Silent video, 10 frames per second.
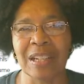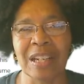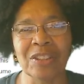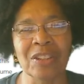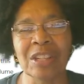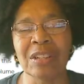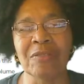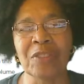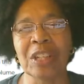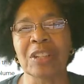and you need a
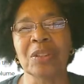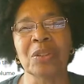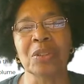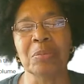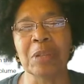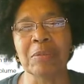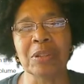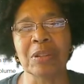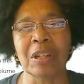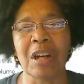vehicle to be able
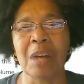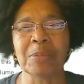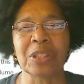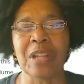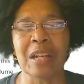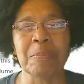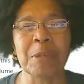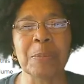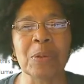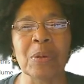to accomplish that and
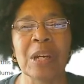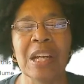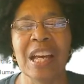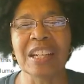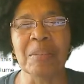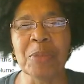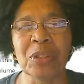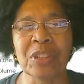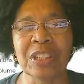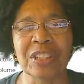people and
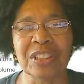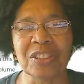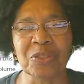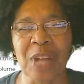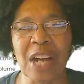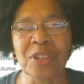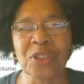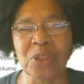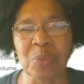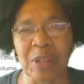community to surround
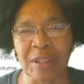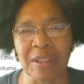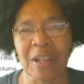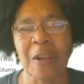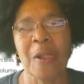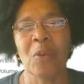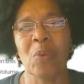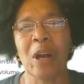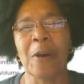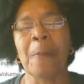you with?
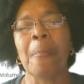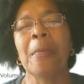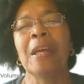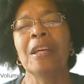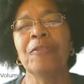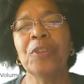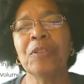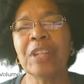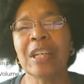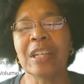Well, if you
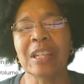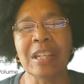did,